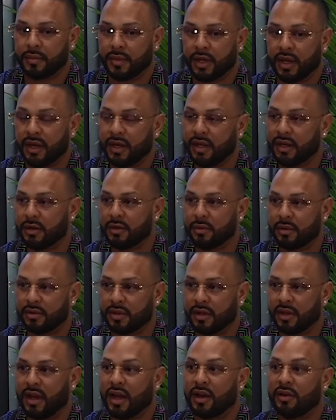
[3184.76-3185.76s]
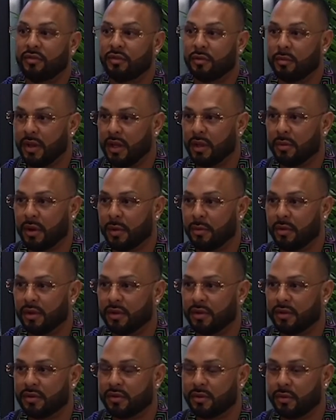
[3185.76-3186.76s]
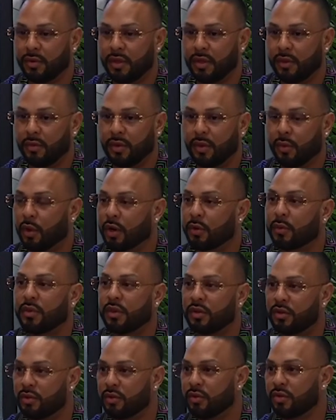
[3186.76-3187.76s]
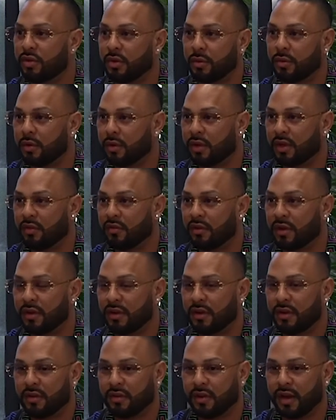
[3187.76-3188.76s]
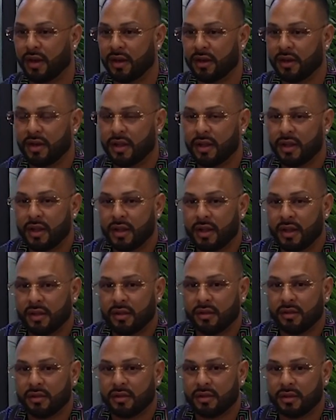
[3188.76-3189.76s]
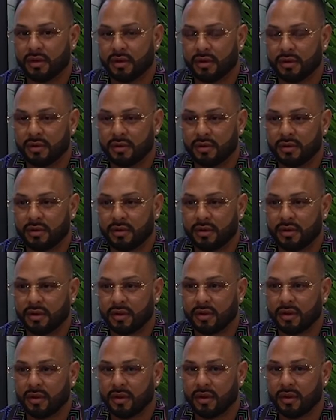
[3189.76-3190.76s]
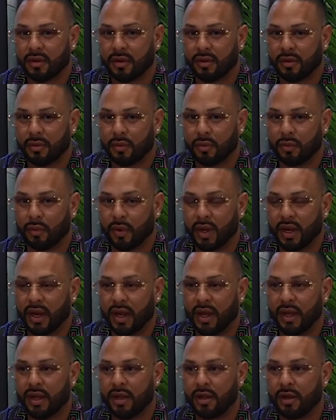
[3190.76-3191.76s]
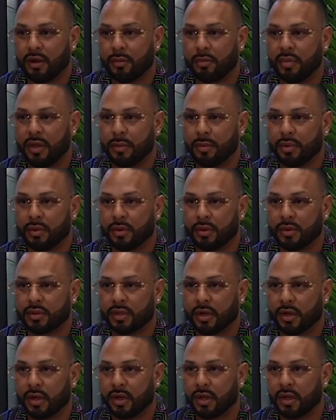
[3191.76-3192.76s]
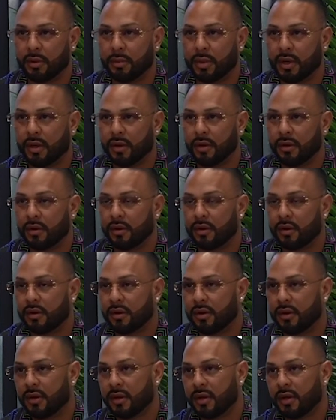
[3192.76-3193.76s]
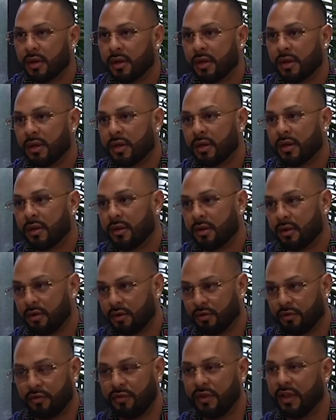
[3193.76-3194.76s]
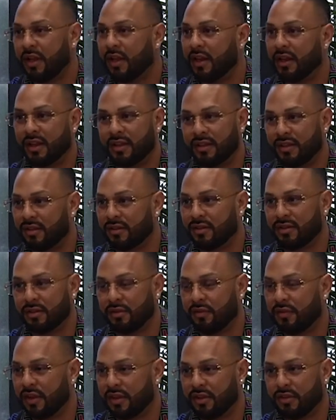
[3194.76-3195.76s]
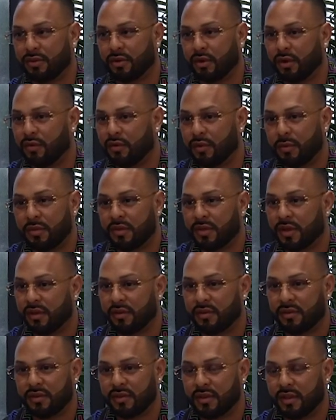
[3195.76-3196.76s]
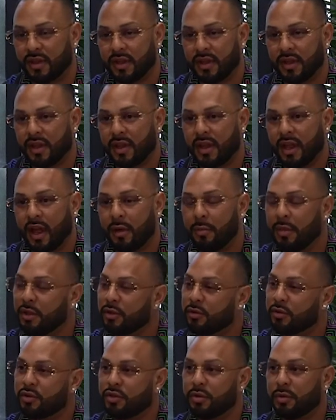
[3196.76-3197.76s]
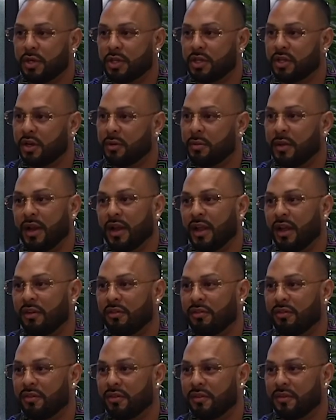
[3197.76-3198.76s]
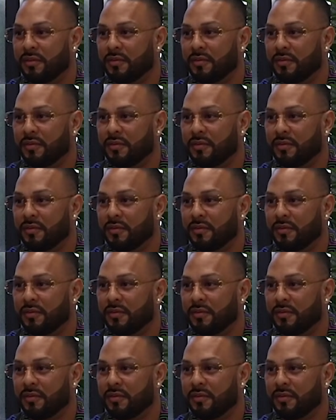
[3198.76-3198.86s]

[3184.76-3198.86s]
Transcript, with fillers: a little was a lot for me and my brother. So we we worked with the tools that we were given, right? So when I hear people talking about or feeling like this or feeling sorry for themselves, I've been through too much shit in my life